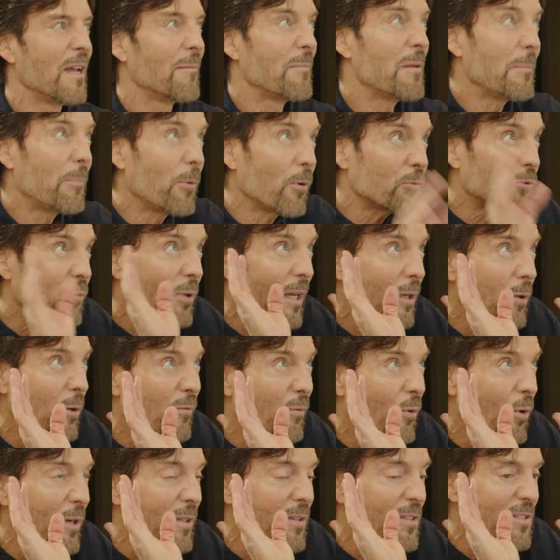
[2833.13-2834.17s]
People are trying to
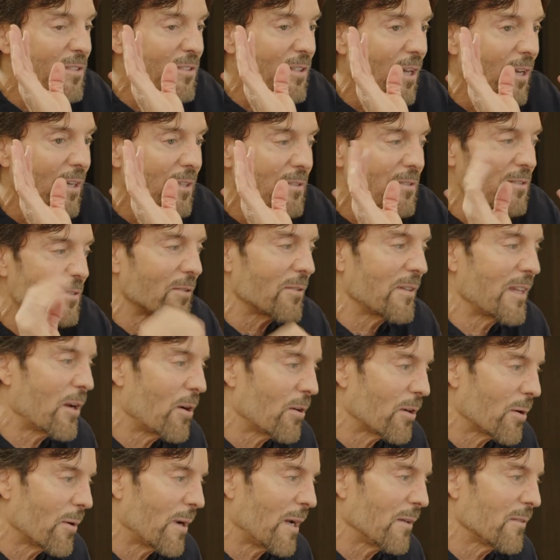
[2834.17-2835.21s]
avoid the sun so they
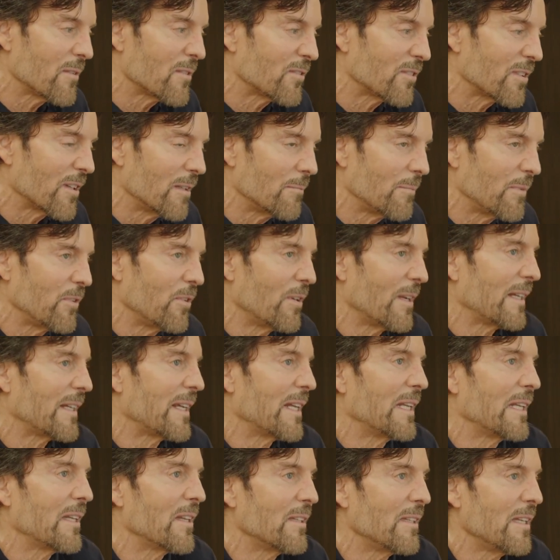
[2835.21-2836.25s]
don't go out in the sun, but you're not
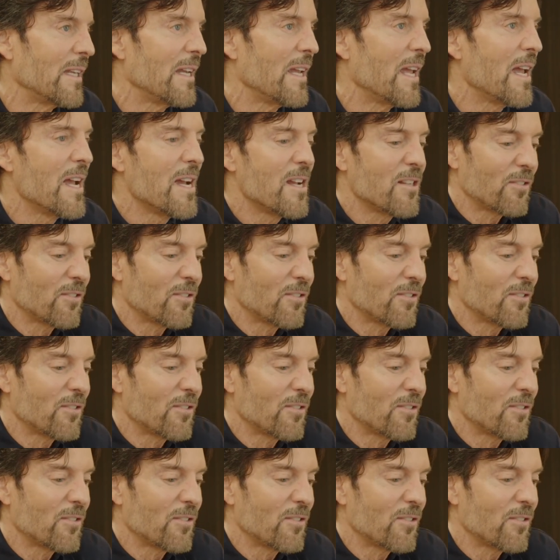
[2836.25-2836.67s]
getting the D.